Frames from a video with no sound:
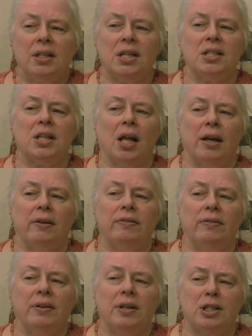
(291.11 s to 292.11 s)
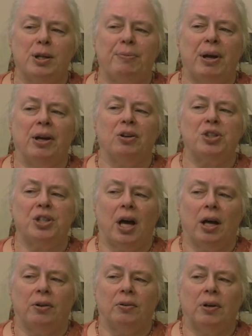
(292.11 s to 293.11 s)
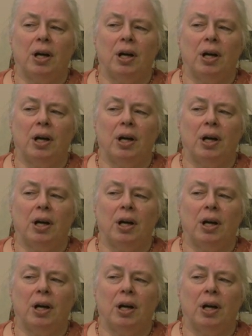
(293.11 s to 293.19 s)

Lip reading: This life is a pale shadow,